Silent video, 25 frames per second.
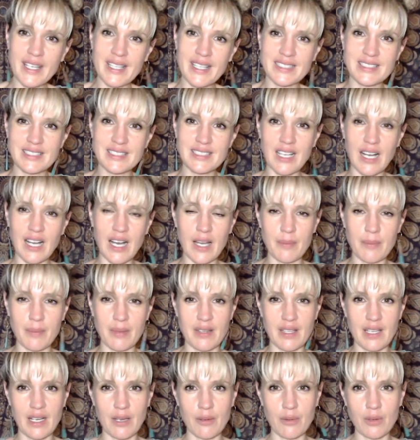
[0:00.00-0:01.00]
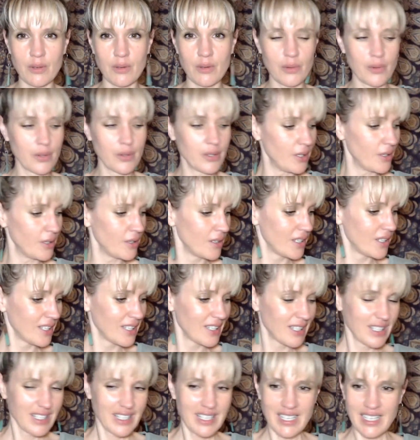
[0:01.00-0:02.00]
in Skype, and then I will call you,
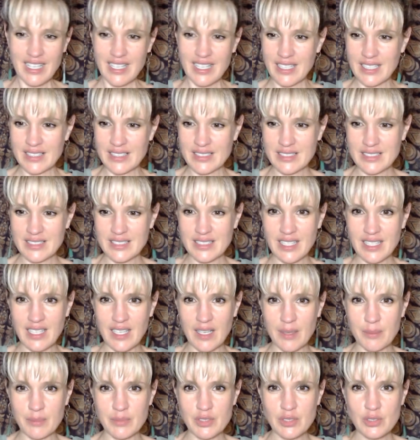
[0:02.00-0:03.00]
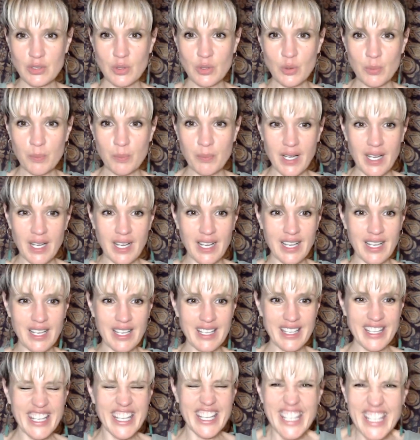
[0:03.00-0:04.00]
and I'm super
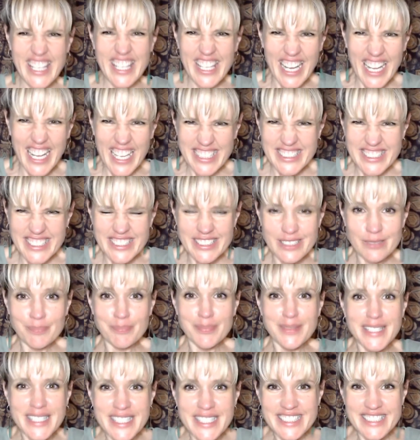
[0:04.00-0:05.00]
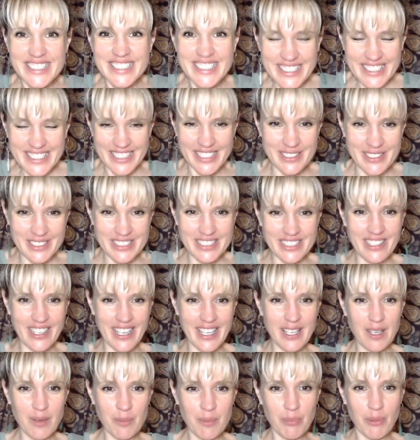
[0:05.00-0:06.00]
eager to speak to you so I
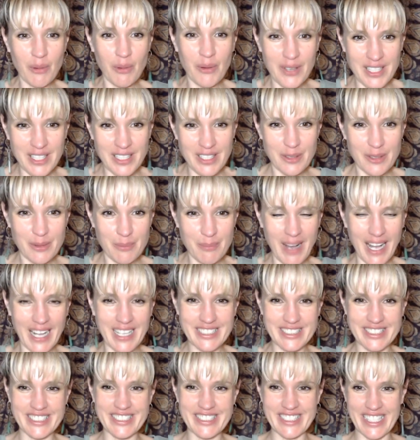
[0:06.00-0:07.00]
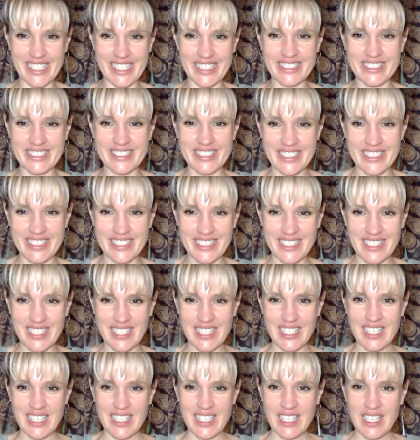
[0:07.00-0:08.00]
can point you back to this.
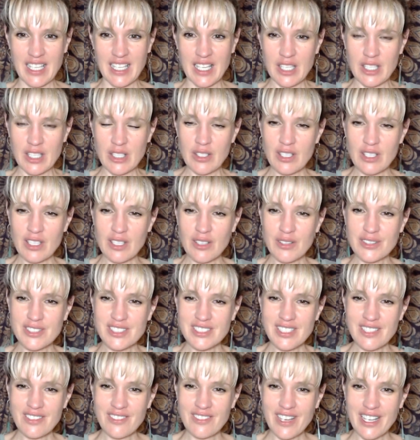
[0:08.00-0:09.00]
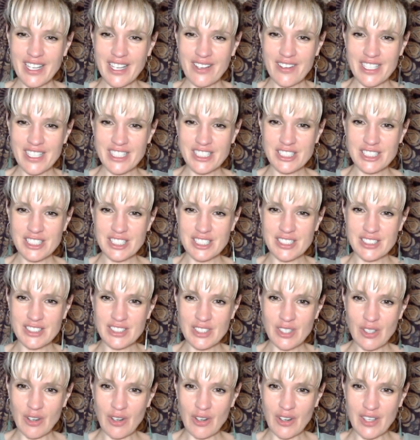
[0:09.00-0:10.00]
You can also write questions
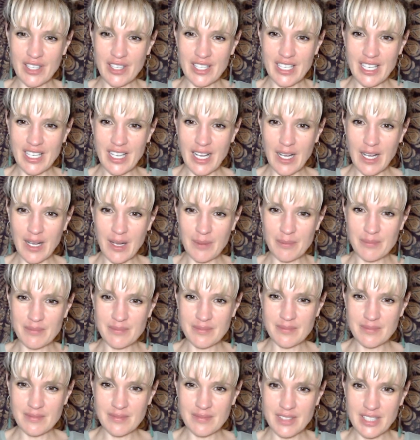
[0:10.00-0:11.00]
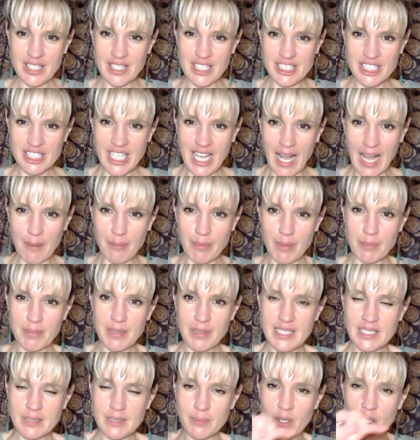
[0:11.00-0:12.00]
on the chat, but
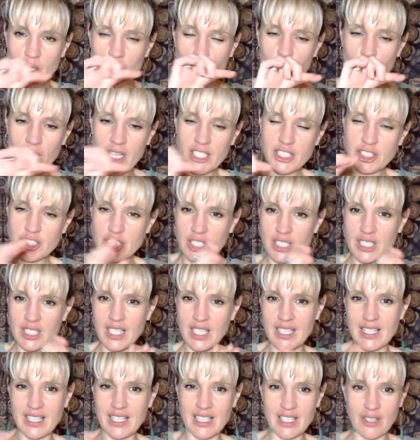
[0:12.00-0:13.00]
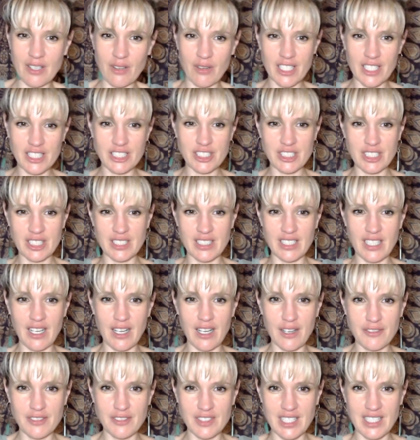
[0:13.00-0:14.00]
please put question and then the question
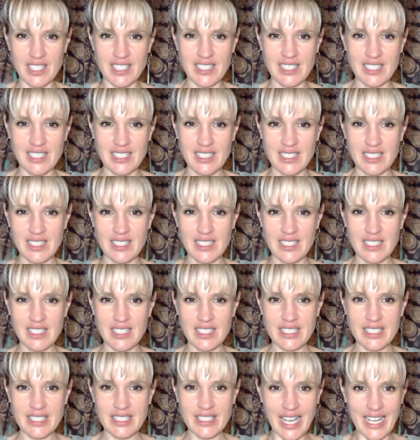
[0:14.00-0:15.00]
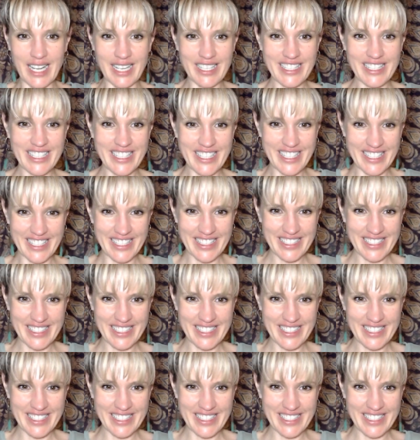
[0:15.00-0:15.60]
after. Danke.